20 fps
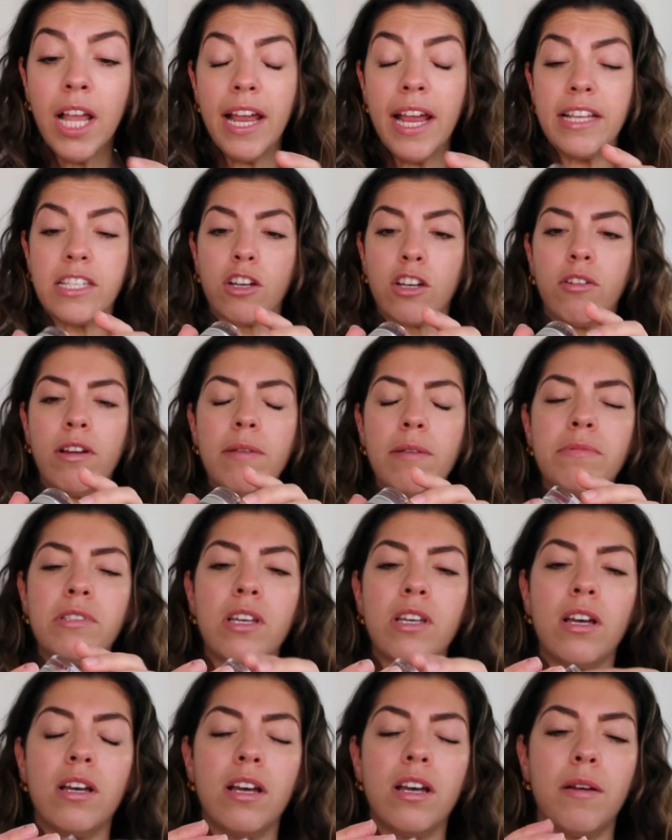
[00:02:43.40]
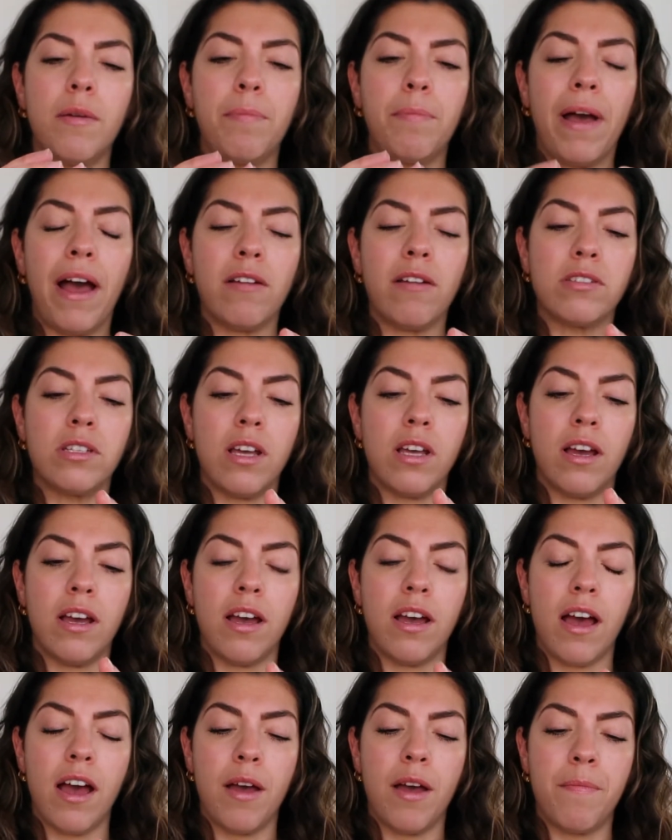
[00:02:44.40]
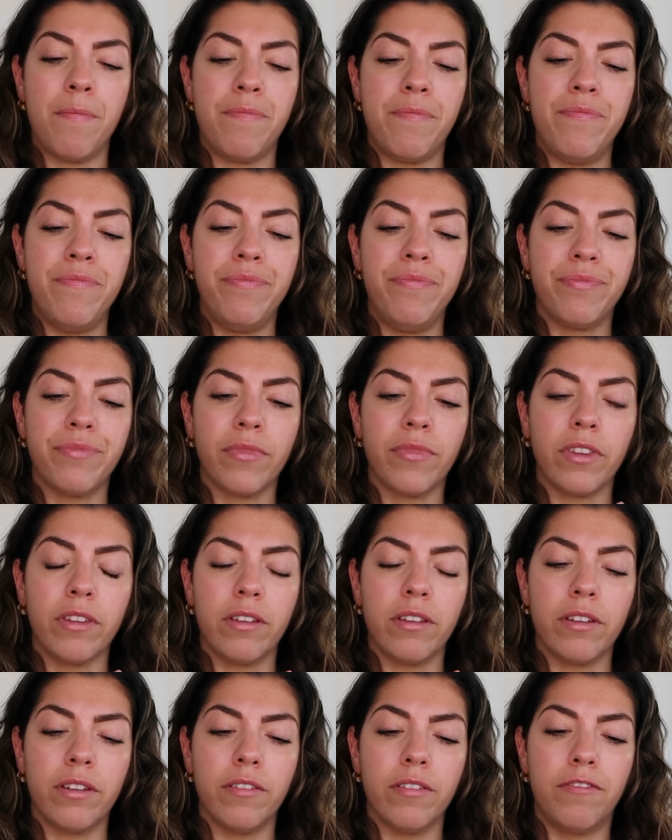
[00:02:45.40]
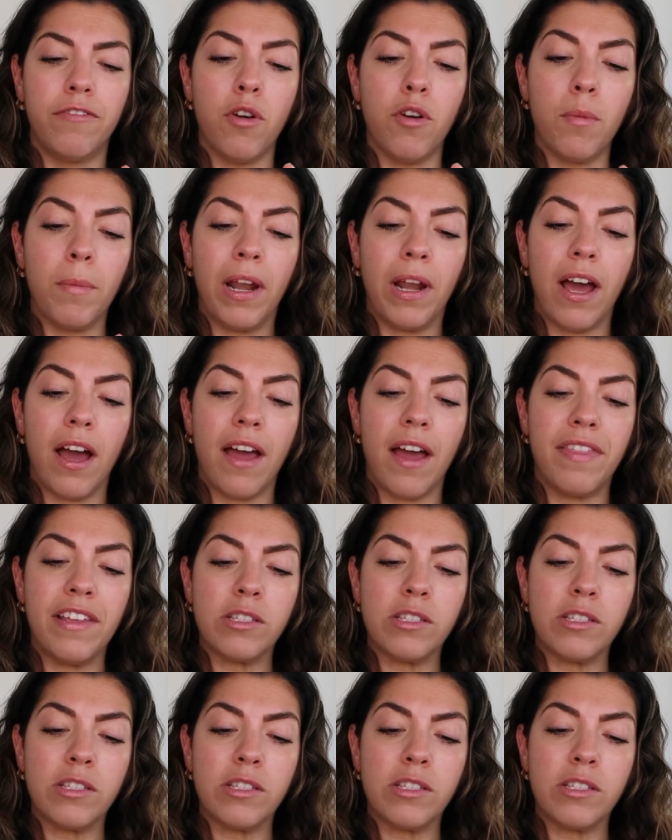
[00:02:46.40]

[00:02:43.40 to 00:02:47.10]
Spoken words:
It's a cream to powder formula.